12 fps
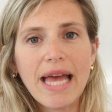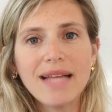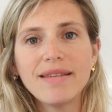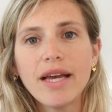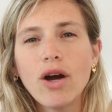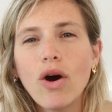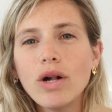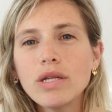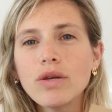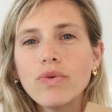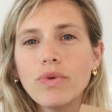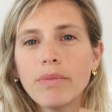And I
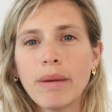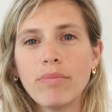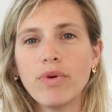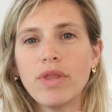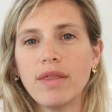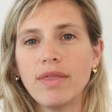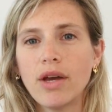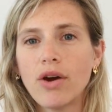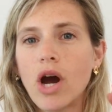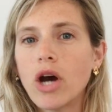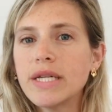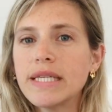also remember that
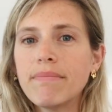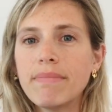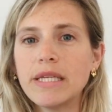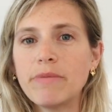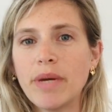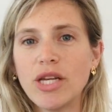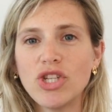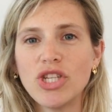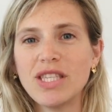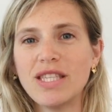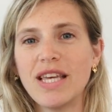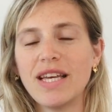there are some mess
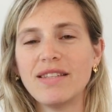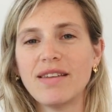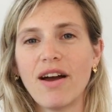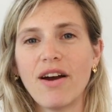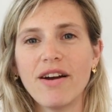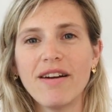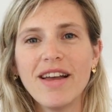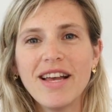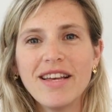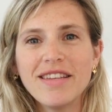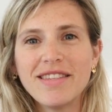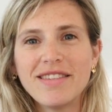pages that are
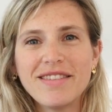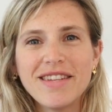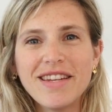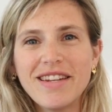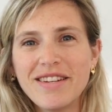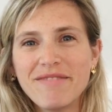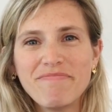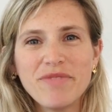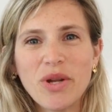still